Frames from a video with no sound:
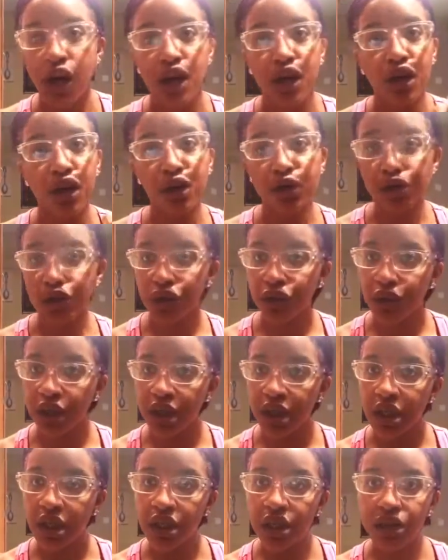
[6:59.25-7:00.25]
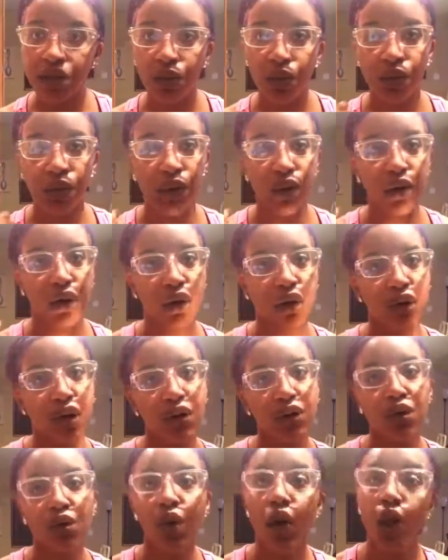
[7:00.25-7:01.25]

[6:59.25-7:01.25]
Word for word: nurseries or, you know, new